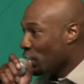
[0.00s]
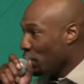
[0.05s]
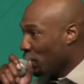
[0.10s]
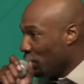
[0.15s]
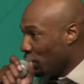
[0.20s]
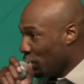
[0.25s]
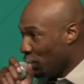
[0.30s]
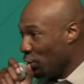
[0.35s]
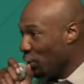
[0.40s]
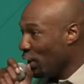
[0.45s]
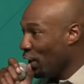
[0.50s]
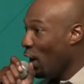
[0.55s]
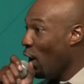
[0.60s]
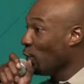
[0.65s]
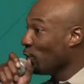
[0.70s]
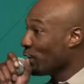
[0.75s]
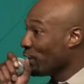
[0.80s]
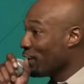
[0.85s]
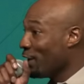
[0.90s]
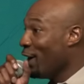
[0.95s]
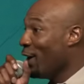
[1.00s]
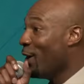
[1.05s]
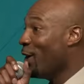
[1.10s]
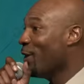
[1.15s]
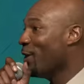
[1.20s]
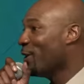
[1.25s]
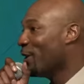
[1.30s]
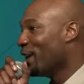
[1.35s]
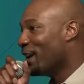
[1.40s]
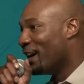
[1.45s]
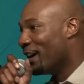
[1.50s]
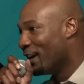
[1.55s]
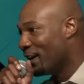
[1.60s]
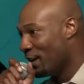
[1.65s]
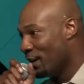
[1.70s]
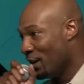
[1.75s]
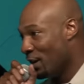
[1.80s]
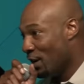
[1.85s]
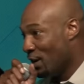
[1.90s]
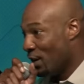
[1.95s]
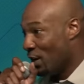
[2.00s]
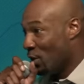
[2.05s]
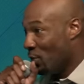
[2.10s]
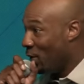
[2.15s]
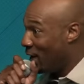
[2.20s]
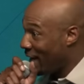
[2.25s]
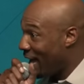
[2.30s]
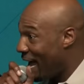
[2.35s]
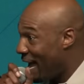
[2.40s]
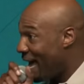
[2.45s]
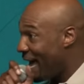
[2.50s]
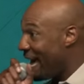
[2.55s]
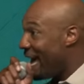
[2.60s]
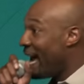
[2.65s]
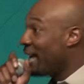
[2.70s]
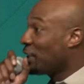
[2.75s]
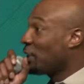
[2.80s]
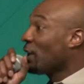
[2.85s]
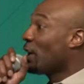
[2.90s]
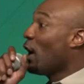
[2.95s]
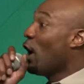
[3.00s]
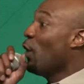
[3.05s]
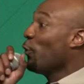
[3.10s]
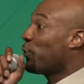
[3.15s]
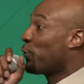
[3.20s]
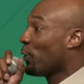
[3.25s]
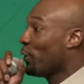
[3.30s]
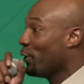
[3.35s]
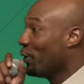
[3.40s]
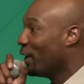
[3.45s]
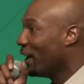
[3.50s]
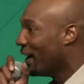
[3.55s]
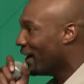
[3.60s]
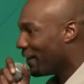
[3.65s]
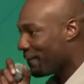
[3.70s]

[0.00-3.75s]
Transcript: You don't know what I had to go through